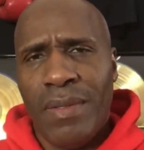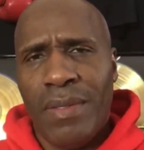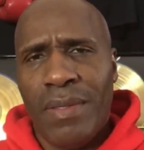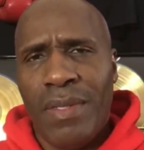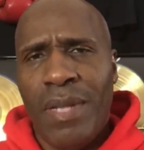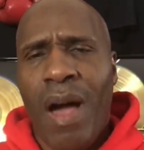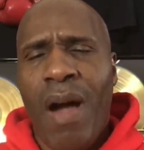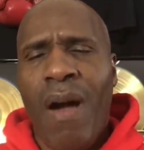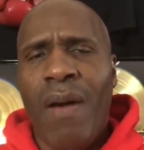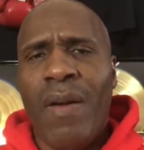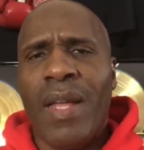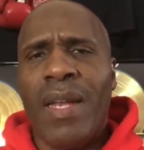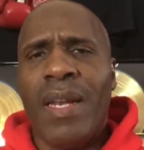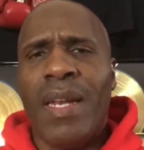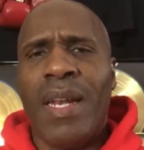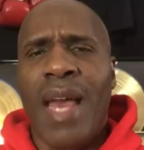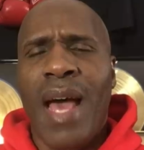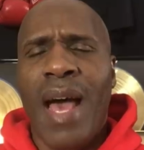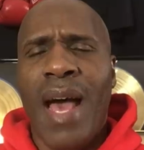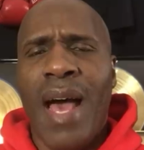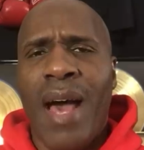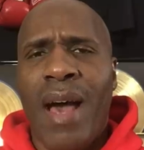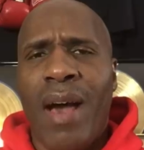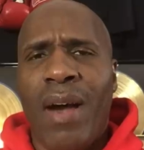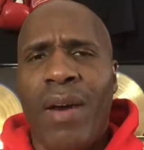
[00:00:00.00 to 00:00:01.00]
talking
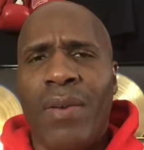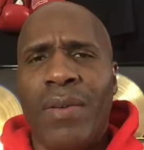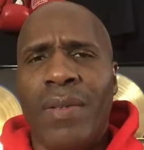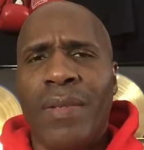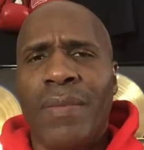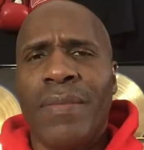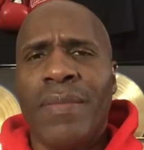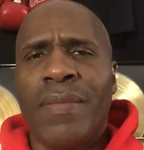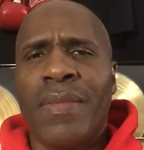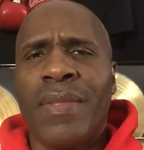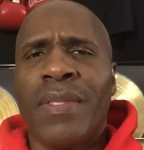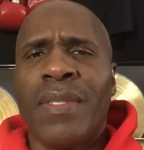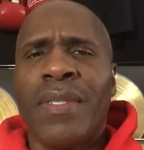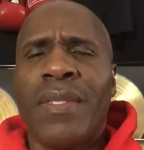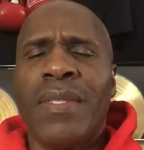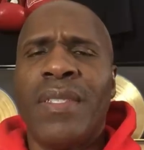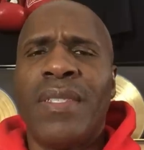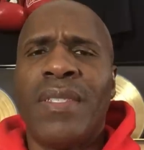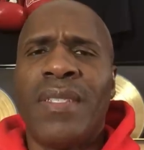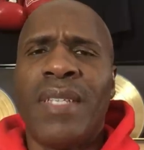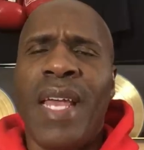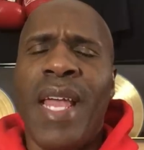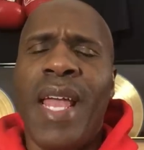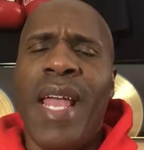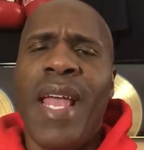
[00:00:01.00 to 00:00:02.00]
loud,
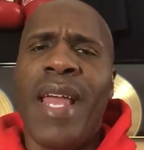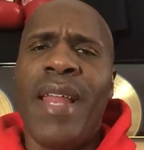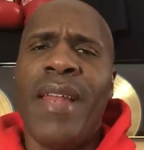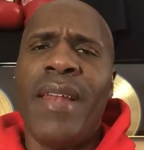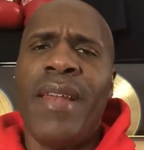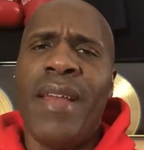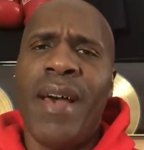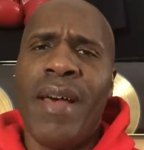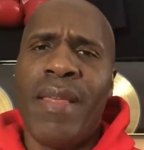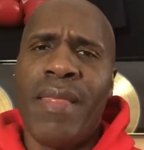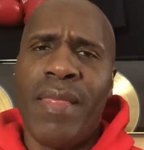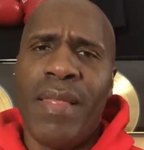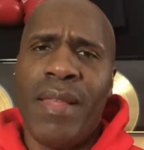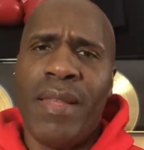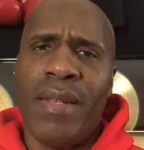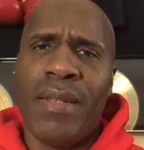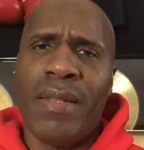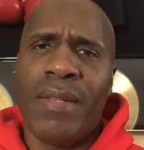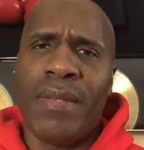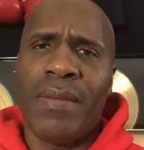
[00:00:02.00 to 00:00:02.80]
saying nothing.